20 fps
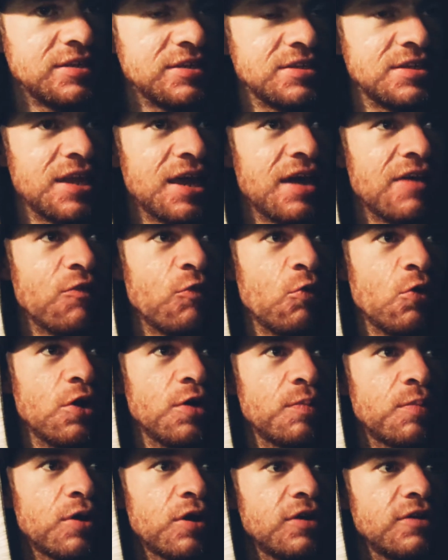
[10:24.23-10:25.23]
just to have
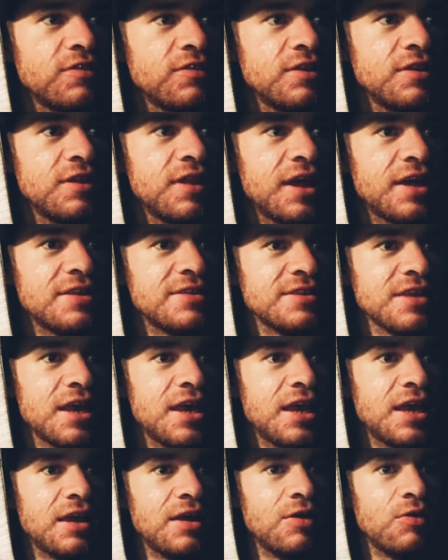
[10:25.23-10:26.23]
one person that's
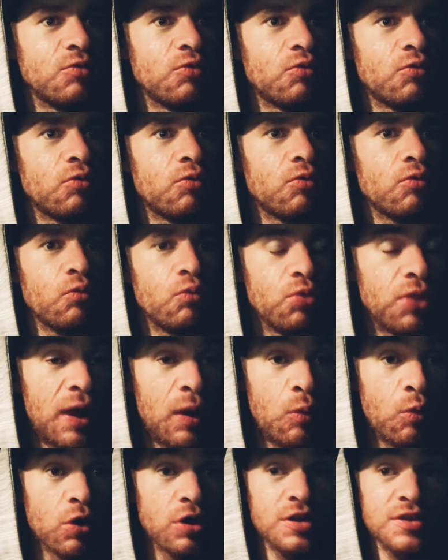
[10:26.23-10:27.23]
like
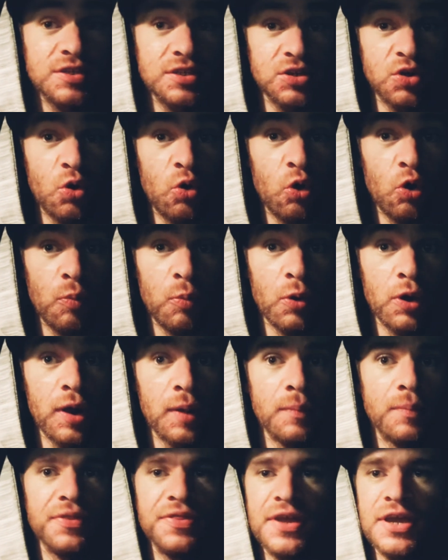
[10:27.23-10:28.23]
that works in
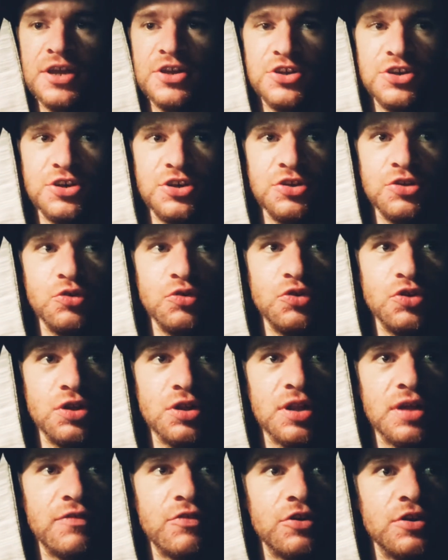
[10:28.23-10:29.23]
corporate, but they do
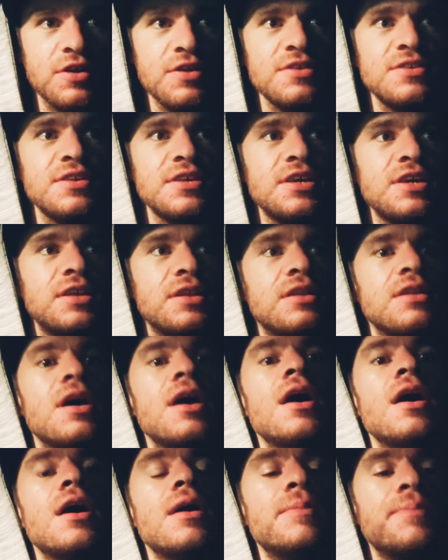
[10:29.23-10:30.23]
deliveries in
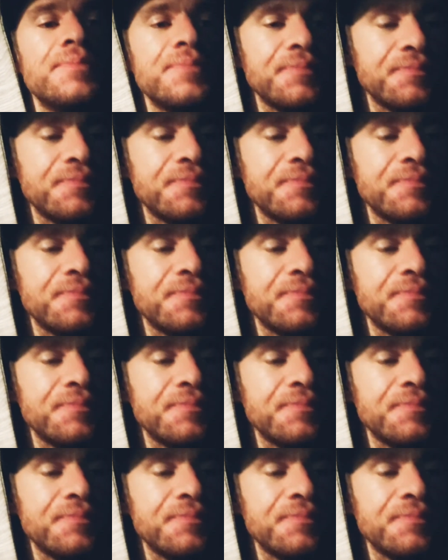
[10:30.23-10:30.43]
uh,